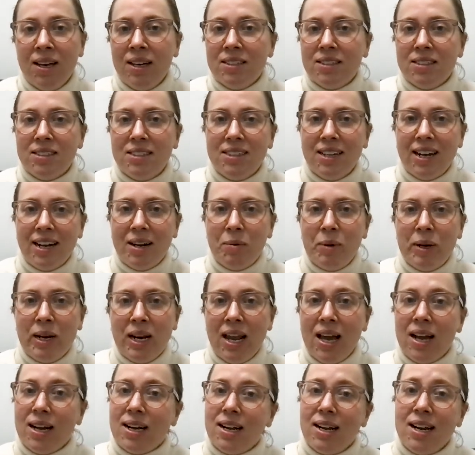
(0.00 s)
Today, we're
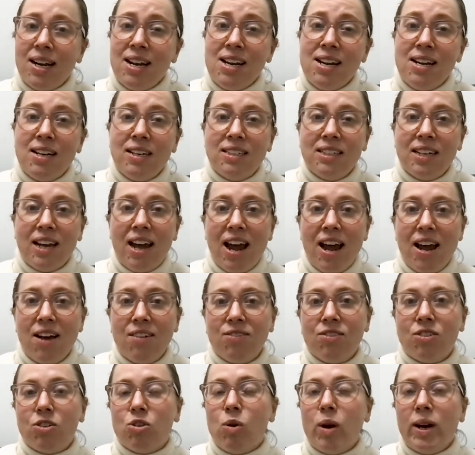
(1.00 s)
lucky to
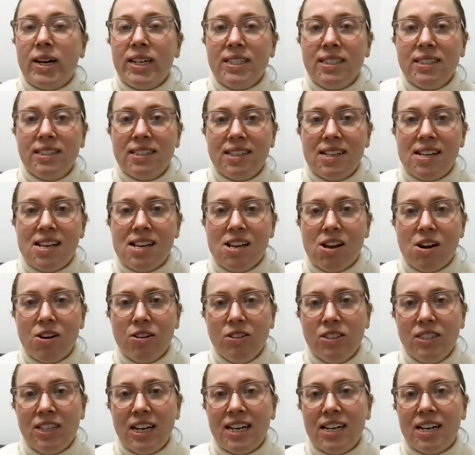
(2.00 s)
have Grattan
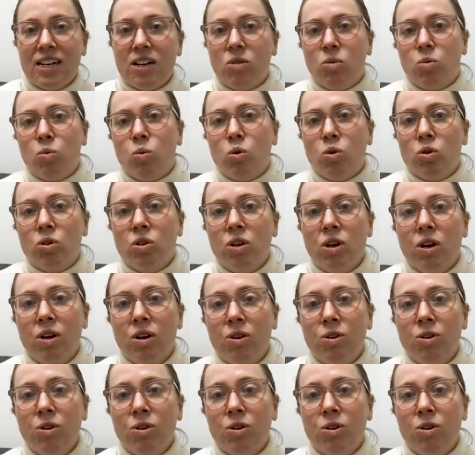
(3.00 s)
CEO Danielle Wood,